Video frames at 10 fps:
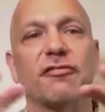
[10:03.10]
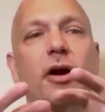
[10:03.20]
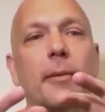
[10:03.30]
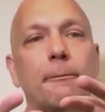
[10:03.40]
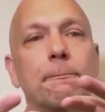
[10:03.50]

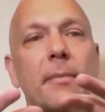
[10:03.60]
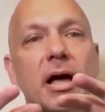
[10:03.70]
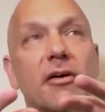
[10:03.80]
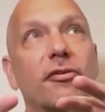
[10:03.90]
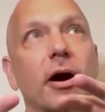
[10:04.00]
from
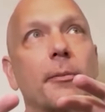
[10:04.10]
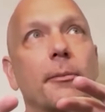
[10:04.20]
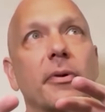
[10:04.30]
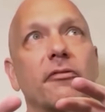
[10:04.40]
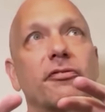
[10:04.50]
from
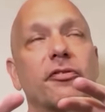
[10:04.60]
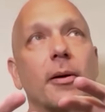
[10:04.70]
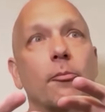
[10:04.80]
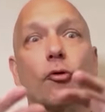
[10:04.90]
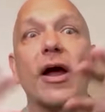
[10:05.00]

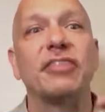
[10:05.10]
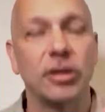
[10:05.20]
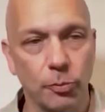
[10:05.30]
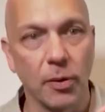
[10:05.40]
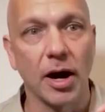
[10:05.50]
from
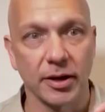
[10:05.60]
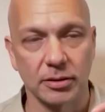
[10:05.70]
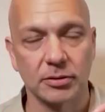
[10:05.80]
revenue model,